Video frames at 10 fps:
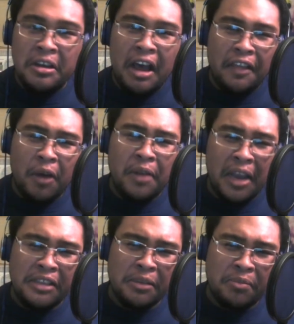I thought we
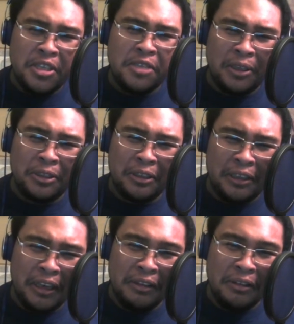had something special
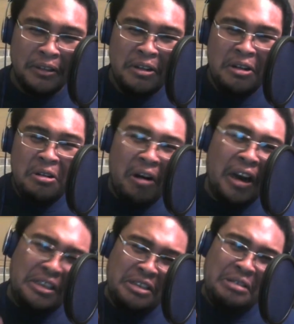together.
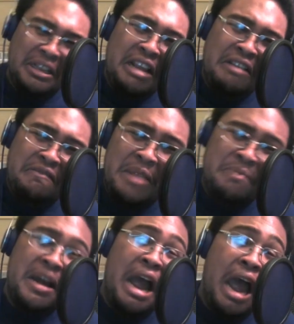Why'd you leave me,
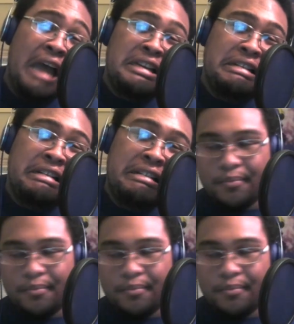Ben?